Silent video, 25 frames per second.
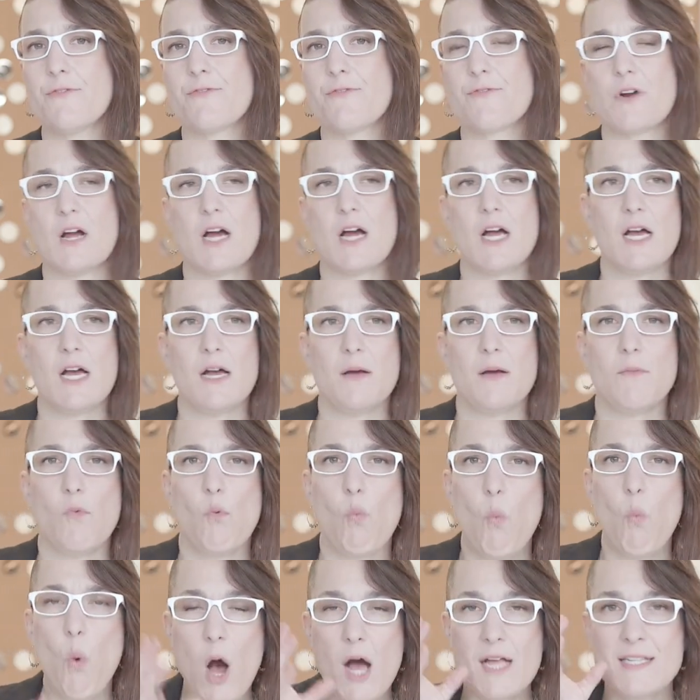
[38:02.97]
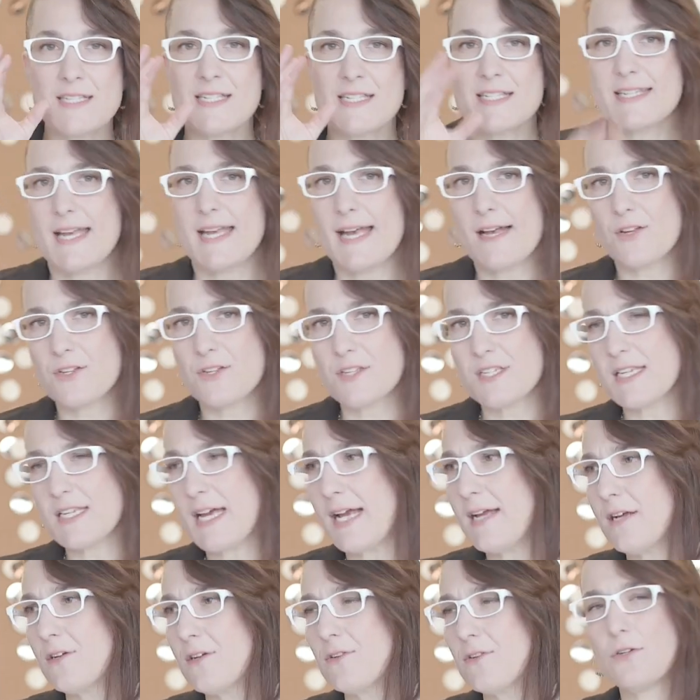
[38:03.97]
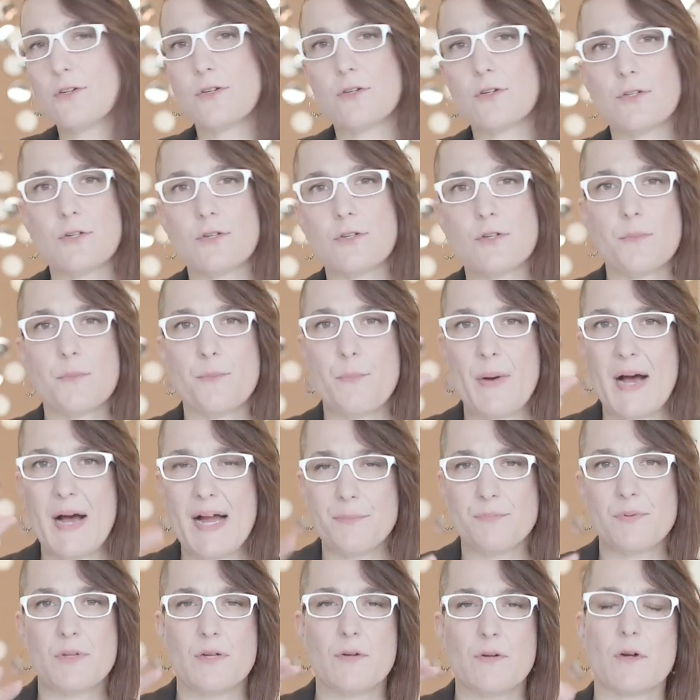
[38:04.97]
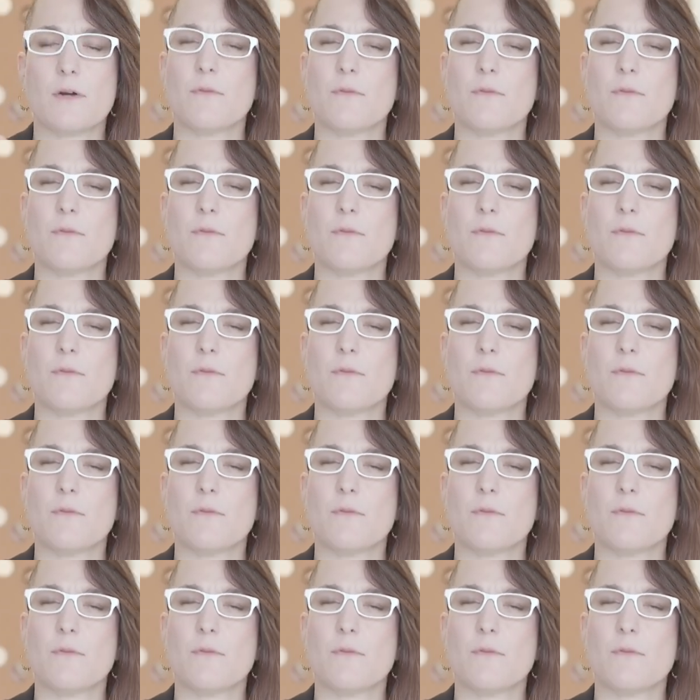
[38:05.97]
from one sales cycle pipeline